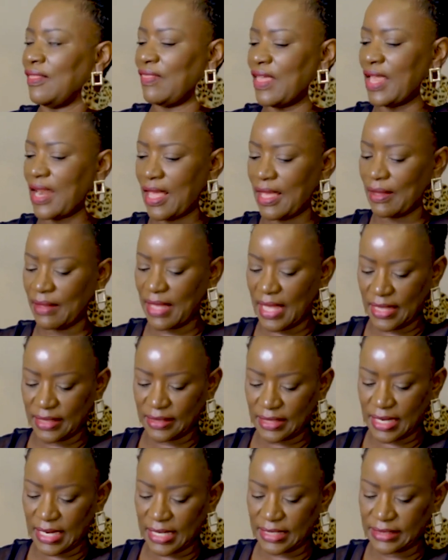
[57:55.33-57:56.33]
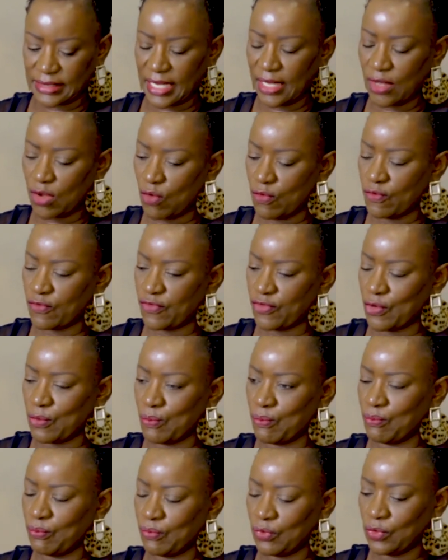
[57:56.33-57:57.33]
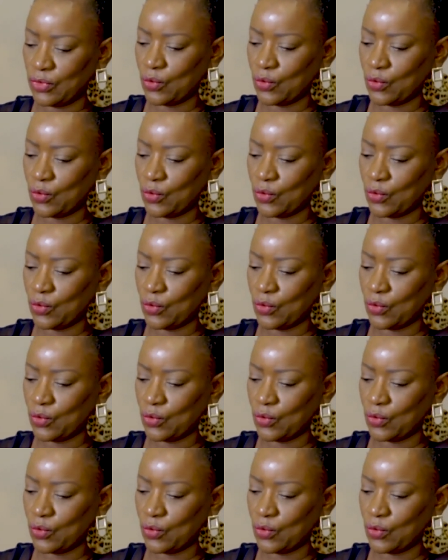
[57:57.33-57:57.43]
that I take home from